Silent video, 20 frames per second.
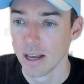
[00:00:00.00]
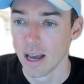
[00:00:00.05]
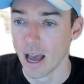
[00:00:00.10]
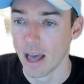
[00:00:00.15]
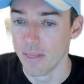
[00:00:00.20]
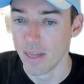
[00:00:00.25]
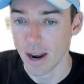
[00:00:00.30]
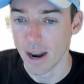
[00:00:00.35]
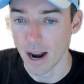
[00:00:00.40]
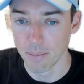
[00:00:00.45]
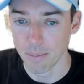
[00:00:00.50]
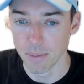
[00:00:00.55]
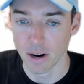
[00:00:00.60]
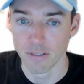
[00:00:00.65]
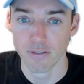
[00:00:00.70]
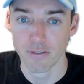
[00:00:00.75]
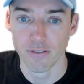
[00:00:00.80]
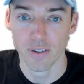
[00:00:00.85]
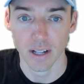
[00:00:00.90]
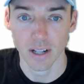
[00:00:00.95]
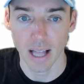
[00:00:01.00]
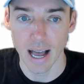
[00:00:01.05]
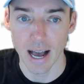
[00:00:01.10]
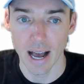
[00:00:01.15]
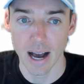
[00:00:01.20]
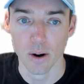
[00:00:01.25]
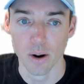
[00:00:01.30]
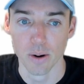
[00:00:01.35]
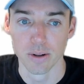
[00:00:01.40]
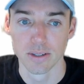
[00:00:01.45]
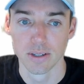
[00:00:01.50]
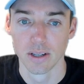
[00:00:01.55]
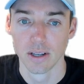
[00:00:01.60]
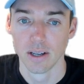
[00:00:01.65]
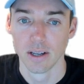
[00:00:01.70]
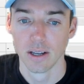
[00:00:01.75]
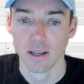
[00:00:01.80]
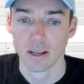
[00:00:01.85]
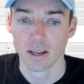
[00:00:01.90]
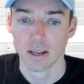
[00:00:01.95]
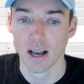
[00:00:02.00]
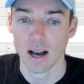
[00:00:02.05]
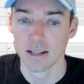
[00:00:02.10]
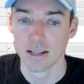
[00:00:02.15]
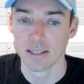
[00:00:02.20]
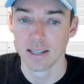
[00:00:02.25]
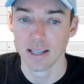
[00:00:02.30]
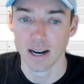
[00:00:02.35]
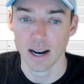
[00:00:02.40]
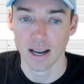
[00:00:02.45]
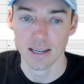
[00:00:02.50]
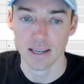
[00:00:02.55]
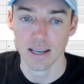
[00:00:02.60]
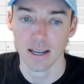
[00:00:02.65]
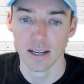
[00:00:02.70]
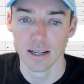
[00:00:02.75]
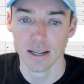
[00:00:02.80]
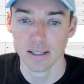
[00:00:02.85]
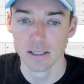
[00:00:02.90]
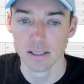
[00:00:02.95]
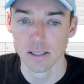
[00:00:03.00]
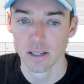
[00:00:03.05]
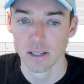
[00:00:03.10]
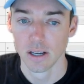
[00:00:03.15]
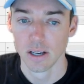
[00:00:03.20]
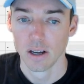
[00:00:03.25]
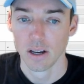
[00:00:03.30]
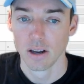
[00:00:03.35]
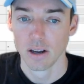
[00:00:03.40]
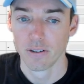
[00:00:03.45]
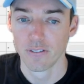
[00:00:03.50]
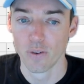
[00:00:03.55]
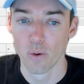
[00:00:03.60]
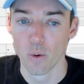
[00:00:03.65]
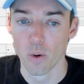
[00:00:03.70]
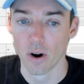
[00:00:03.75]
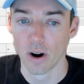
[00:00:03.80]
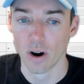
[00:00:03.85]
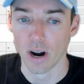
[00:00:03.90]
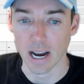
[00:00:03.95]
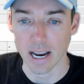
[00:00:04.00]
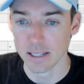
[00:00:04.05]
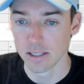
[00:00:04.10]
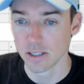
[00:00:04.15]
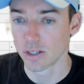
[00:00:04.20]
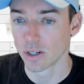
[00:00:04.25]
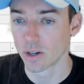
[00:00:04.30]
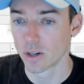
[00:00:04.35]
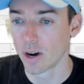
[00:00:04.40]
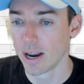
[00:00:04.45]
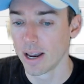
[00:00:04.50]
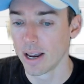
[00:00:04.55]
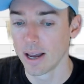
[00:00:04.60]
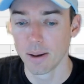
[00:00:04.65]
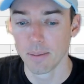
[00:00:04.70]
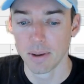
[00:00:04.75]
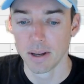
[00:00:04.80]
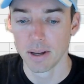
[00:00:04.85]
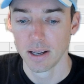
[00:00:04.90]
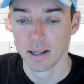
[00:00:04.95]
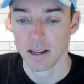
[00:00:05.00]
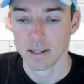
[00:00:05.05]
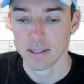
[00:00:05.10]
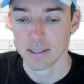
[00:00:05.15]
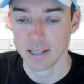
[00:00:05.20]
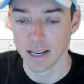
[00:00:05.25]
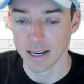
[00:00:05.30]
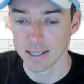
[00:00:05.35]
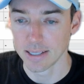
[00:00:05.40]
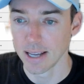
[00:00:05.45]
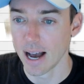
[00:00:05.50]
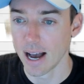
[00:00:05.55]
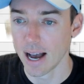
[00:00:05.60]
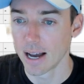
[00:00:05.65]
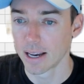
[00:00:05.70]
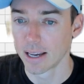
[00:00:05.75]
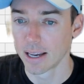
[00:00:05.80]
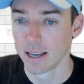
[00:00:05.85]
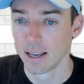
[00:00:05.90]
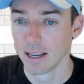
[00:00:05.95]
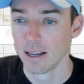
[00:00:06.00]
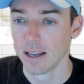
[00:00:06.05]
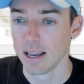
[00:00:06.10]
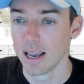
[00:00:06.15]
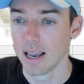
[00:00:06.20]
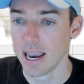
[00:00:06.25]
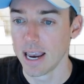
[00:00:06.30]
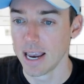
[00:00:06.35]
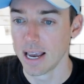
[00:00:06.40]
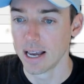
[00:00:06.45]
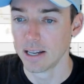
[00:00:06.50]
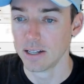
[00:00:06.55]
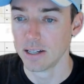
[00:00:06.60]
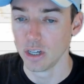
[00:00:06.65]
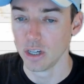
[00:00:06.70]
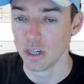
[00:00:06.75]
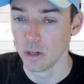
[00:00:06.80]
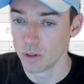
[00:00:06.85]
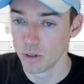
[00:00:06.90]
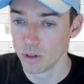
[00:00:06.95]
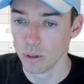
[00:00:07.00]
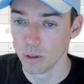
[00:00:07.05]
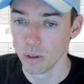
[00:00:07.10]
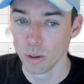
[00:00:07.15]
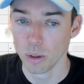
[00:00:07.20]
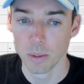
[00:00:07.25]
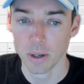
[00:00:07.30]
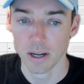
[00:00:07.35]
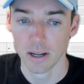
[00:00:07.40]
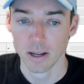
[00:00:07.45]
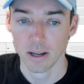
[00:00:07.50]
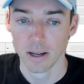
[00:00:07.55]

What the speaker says: and then I'm going to fill out content ideas for Instagram, TikTok, and YouTube